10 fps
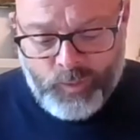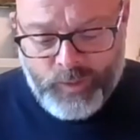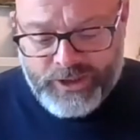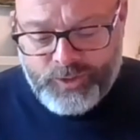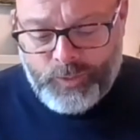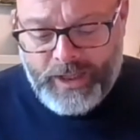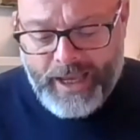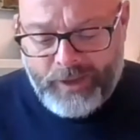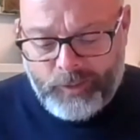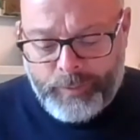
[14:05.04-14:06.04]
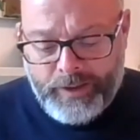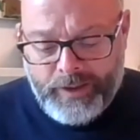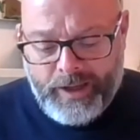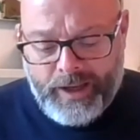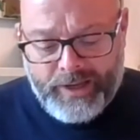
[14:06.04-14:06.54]
which will help
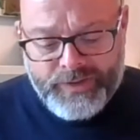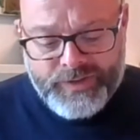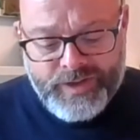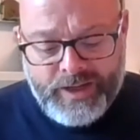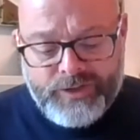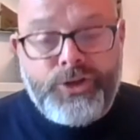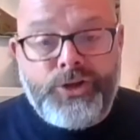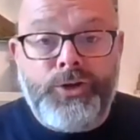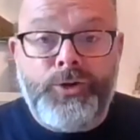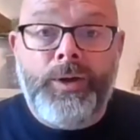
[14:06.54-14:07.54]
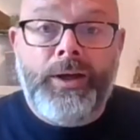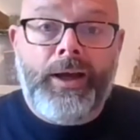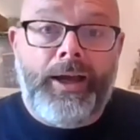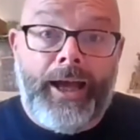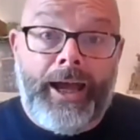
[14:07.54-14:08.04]
us to
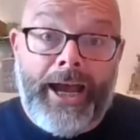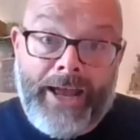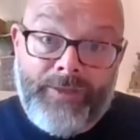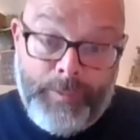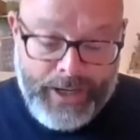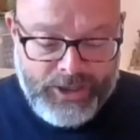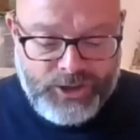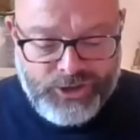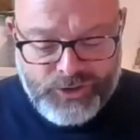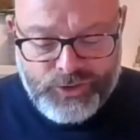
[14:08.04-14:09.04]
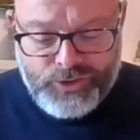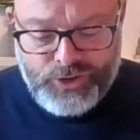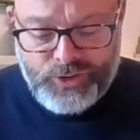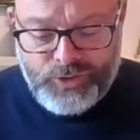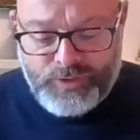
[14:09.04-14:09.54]
and the patient
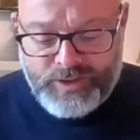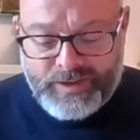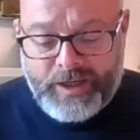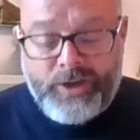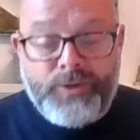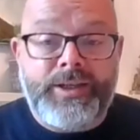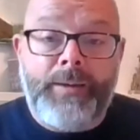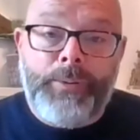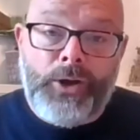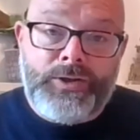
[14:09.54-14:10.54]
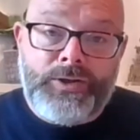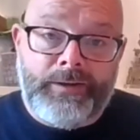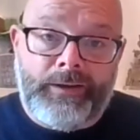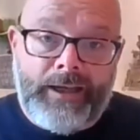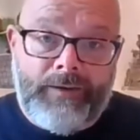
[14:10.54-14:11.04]
to disclose their
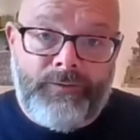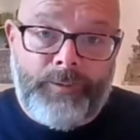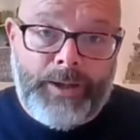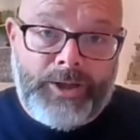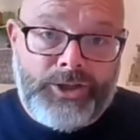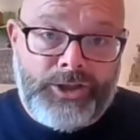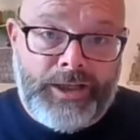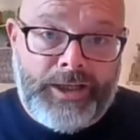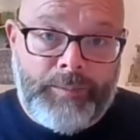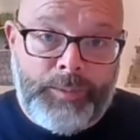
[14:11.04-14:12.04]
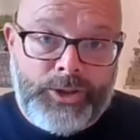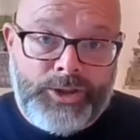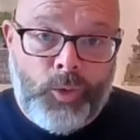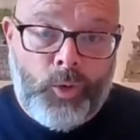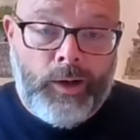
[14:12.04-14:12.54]
personal information in a
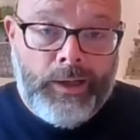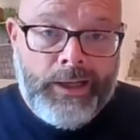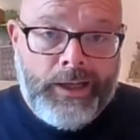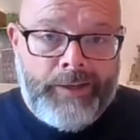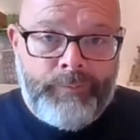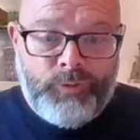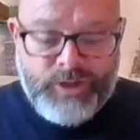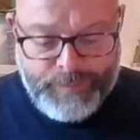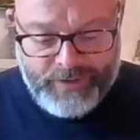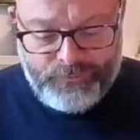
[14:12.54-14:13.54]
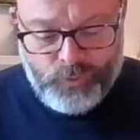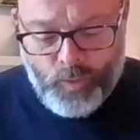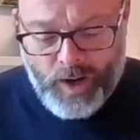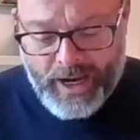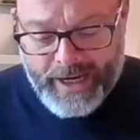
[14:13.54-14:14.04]
much more
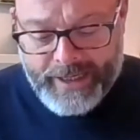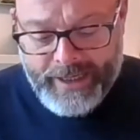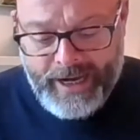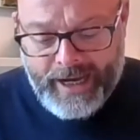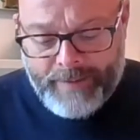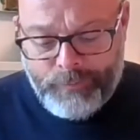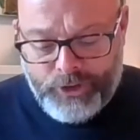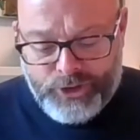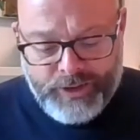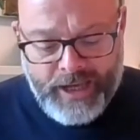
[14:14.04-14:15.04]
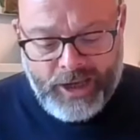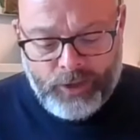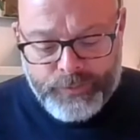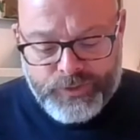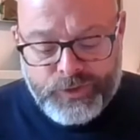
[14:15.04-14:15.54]
respectful way. And monitoring
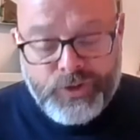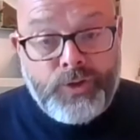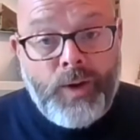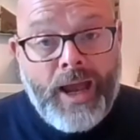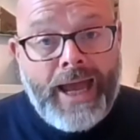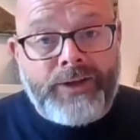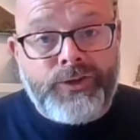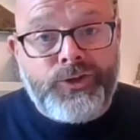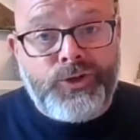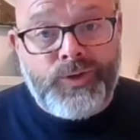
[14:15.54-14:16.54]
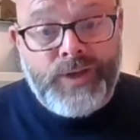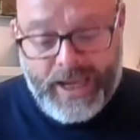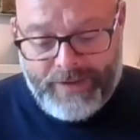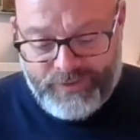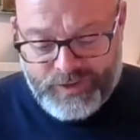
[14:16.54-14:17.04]
helps to add to
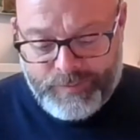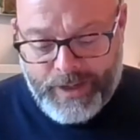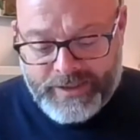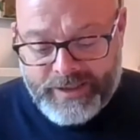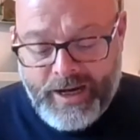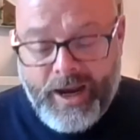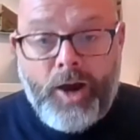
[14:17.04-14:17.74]
the evidence base